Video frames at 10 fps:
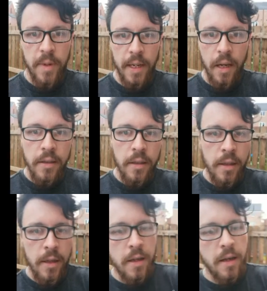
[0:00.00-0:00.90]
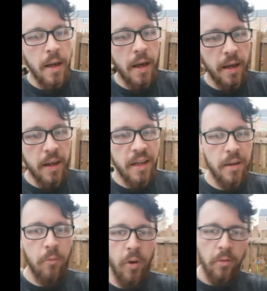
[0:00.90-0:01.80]
been cut,
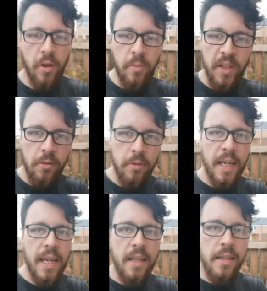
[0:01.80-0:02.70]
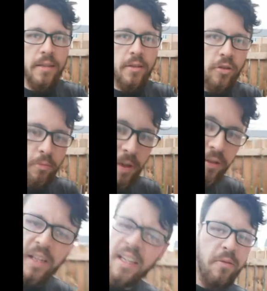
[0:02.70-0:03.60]
what I'm going to be doing is just
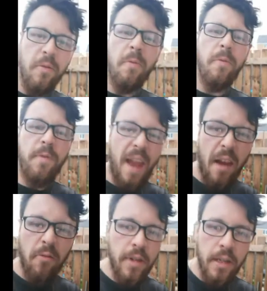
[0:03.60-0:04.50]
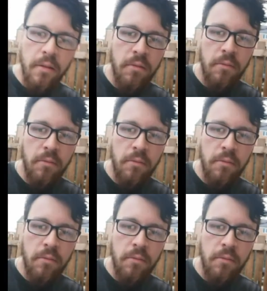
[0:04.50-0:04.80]
welding it into a very